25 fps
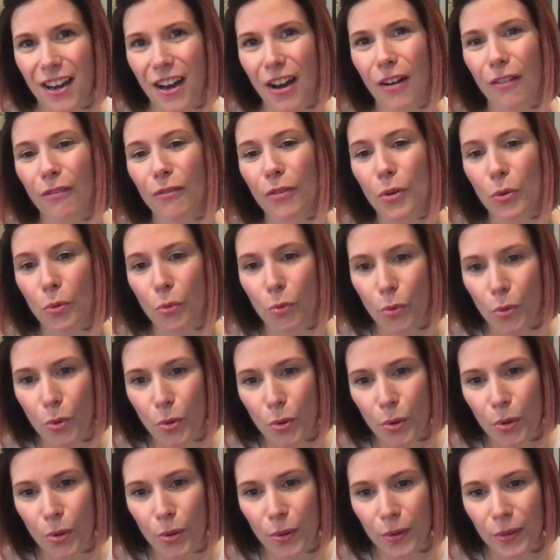of the
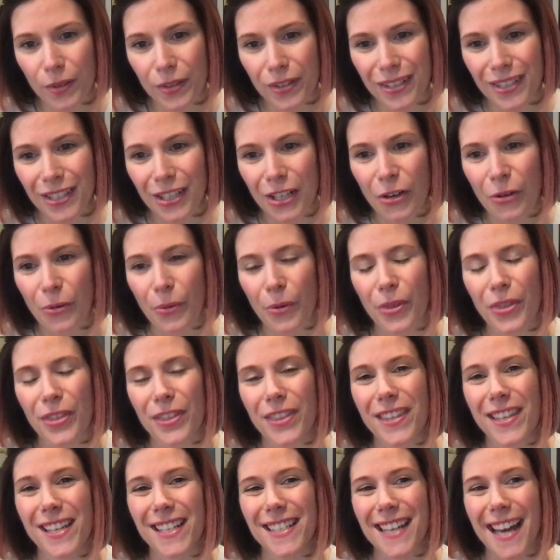rules with
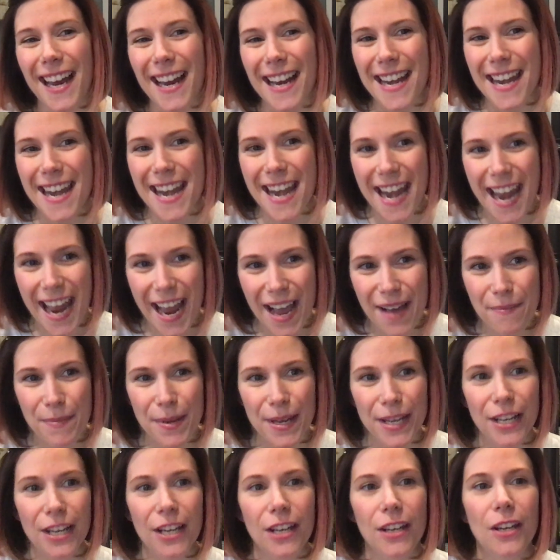the
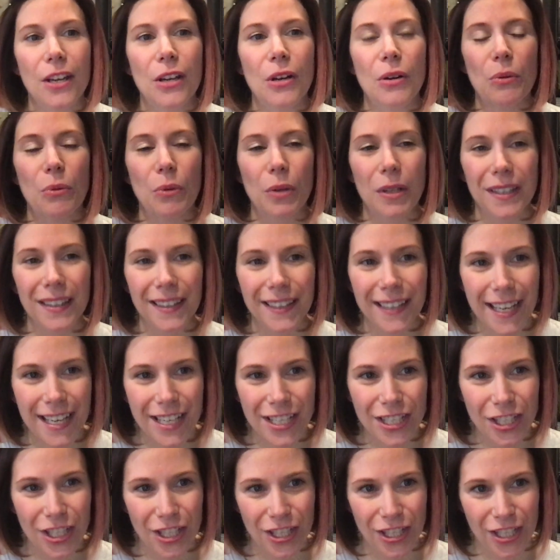dynamic
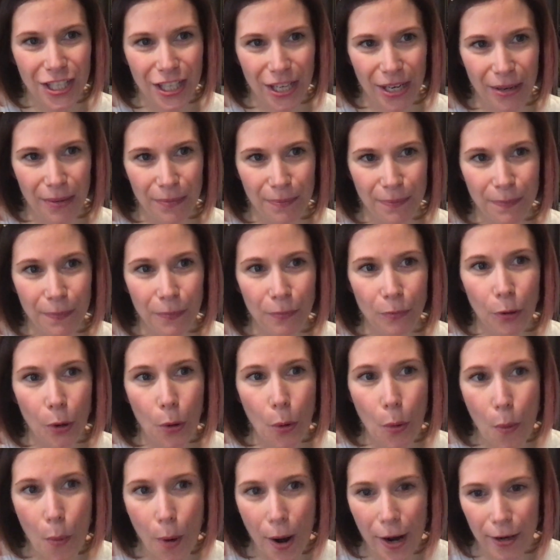relationship
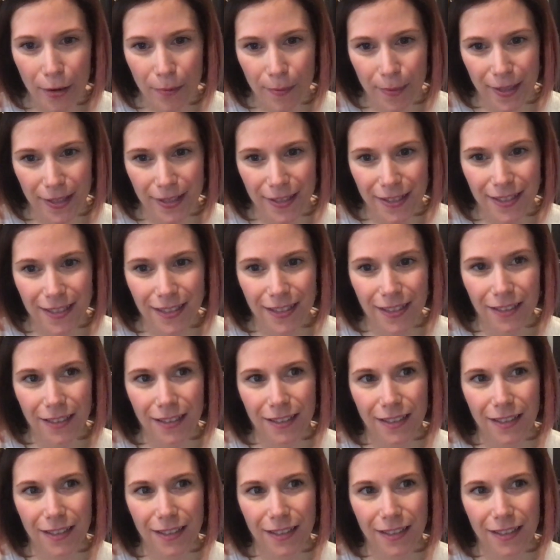requirements.